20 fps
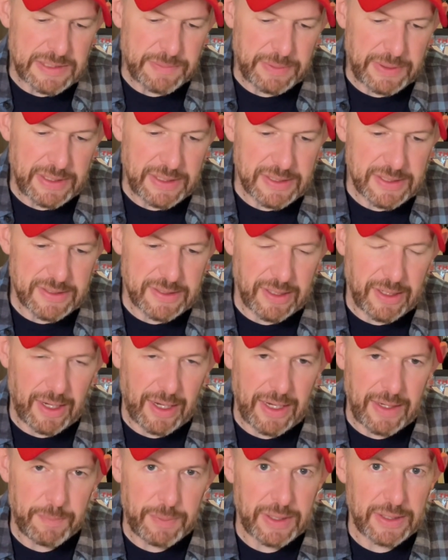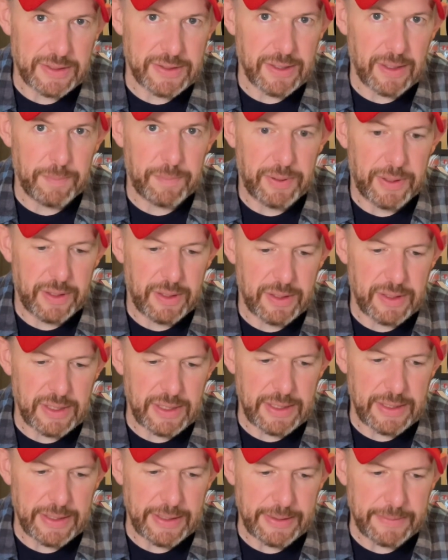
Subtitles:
piece, I picked up the,